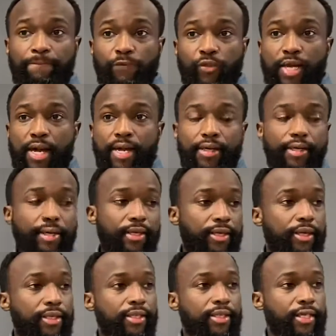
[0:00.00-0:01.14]
Okay?
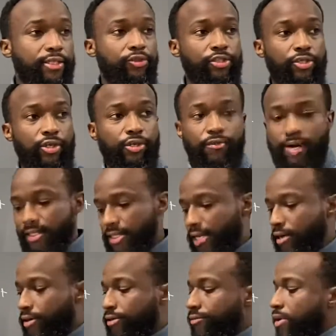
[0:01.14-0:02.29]
That's what you're going to write that
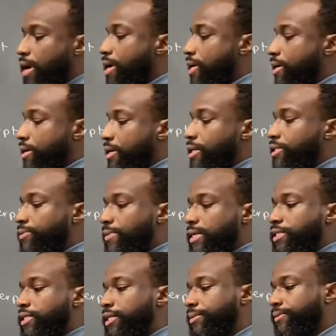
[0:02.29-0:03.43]
on. Right here, in this
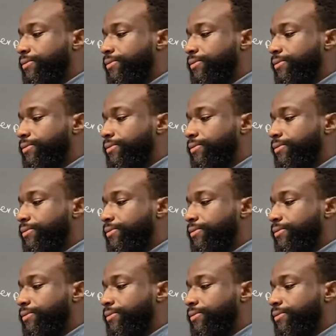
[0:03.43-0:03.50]
space here.